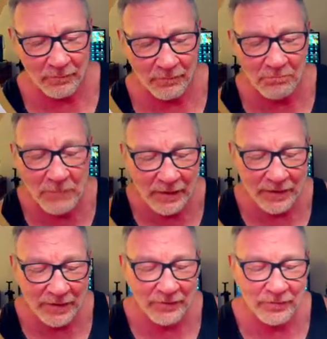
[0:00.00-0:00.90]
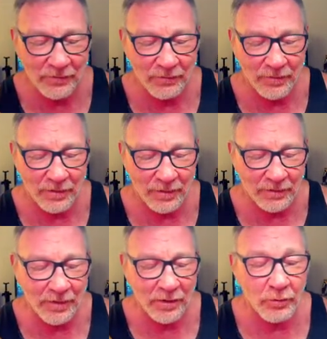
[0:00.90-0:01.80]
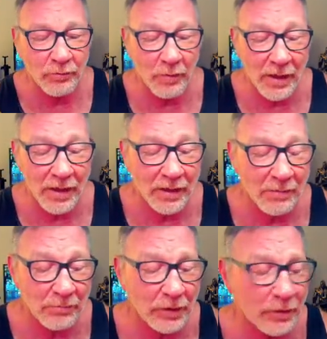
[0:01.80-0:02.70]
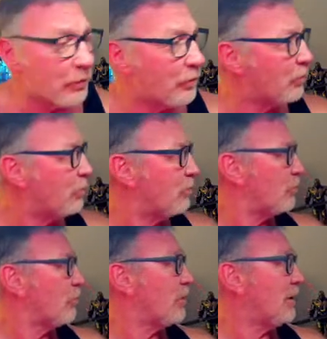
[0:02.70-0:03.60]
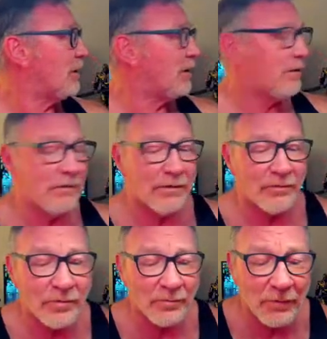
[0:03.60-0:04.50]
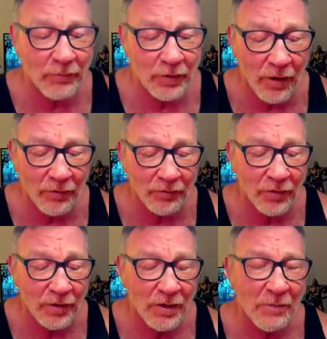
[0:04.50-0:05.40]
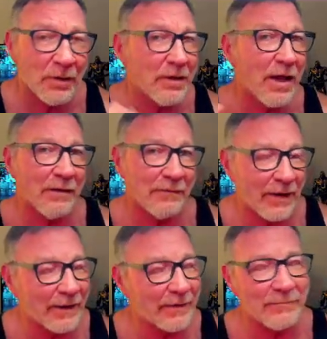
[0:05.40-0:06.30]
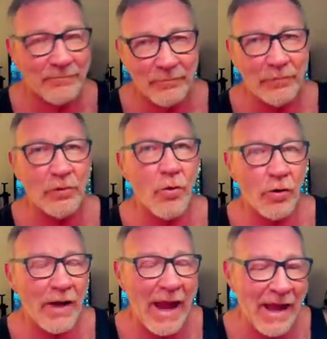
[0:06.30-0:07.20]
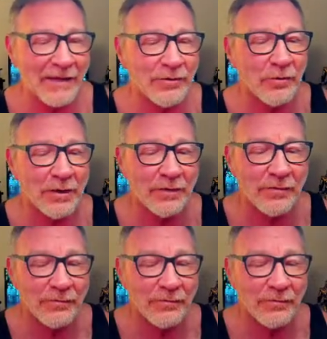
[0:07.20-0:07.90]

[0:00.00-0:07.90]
minis, you know, with red and blue, green, and some different colors, but not like lore accurate,